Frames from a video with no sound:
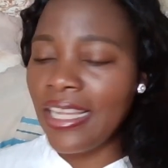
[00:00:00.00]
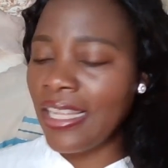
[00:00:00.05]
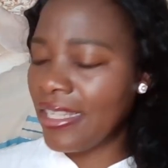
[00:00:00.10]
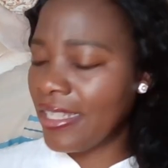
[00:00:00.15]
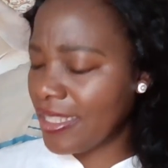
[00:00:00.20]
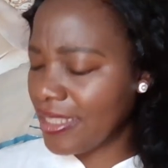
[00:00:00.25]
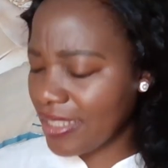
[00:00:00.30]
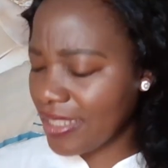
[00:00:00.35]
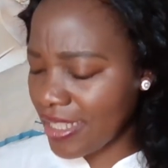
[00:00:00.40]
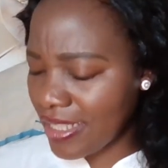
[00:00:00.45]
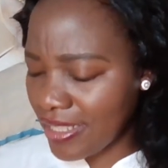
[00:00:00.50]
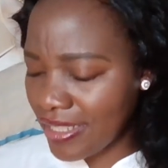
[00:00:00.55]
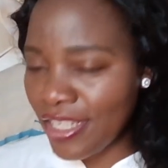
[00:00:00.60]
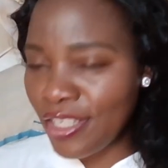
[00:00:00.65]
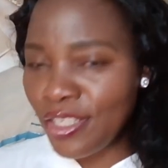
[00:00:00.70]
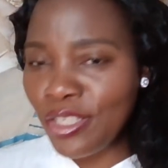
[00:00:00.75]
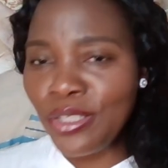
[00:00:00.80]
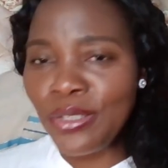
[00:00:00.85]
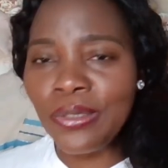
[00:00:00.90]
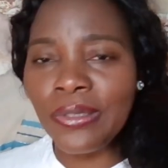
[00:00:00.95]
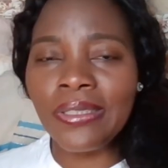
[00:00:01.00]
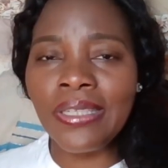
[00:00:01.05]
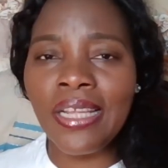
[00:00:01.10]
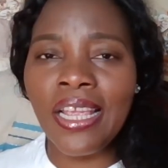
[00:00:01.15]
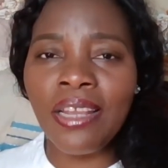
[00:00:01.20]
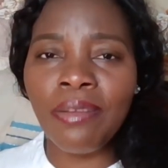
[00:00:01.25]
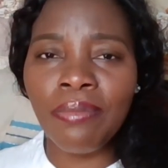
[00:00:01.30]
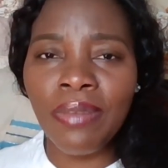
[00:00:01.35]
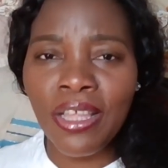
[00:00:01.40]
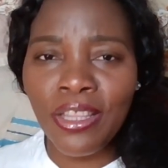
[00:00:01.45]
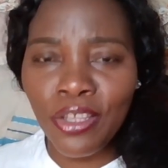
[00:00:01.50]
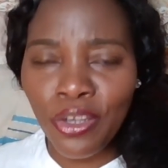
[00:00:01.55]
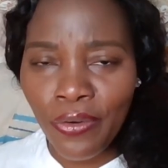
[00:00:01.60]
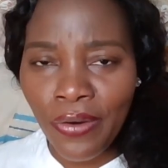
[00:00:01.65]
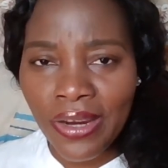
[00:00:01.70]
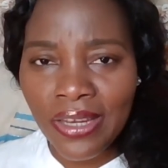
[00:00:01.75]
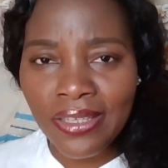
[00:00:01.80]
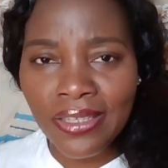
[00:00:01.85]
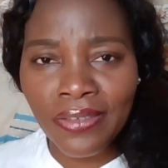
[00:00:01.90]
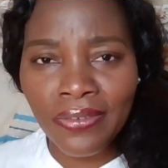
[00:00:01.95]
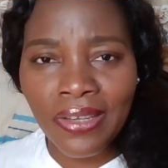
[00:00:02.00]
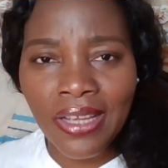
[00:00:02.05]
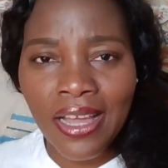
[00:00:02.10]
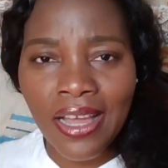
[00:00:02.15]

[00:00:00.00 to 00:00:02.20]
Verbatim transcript: And let's continue to stand by the grace of